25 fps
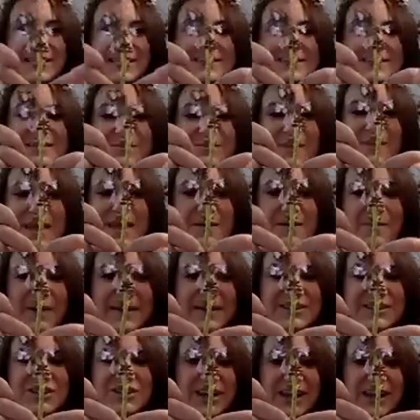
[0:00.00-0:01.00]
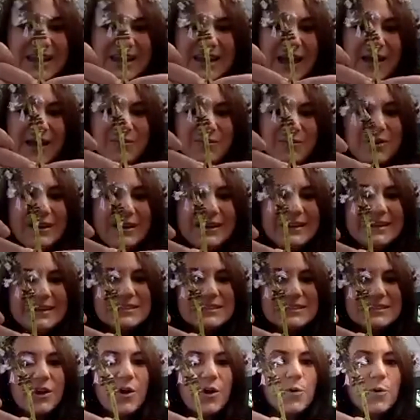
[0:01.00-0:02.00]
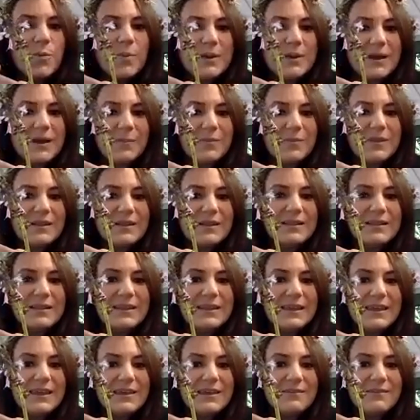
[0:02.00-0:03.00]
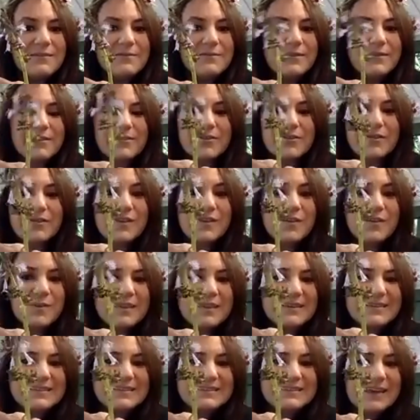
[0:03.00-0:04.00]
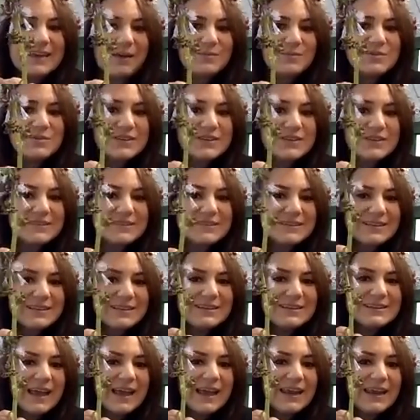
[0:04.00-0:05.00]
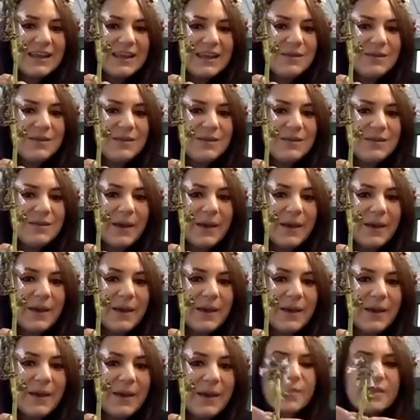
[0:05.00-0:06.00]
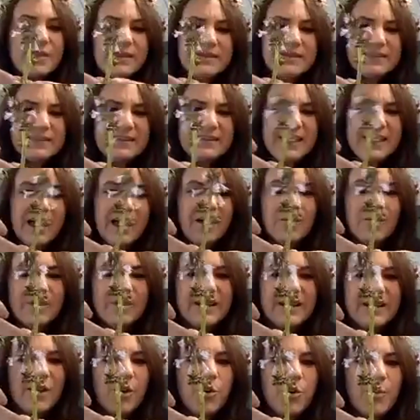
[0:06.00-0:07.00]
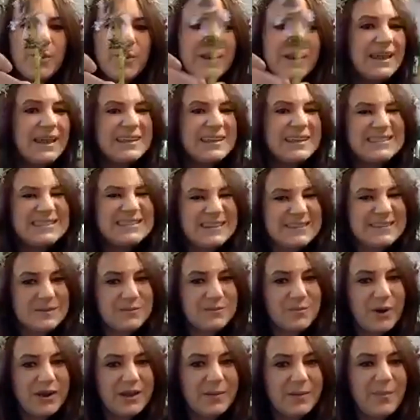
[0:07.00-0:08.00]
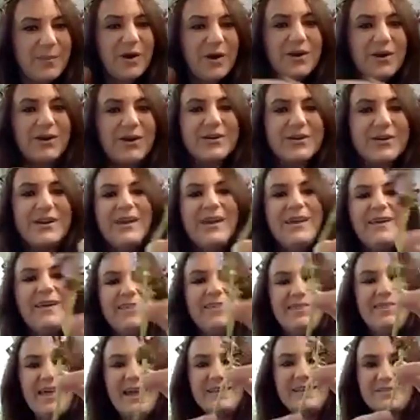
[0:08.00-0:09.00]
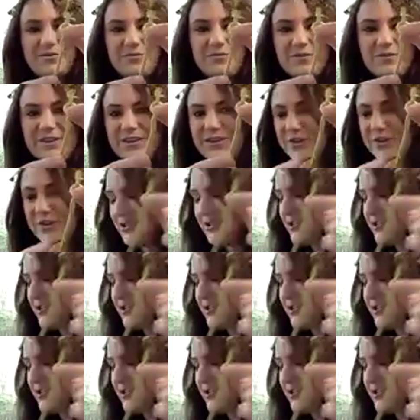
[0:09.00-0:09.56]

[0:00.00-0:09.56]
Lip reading: to make my chain, I'm going to need to open up the stem just a little tiny bit. See how when I open it, it doesn't break apart? That's a really good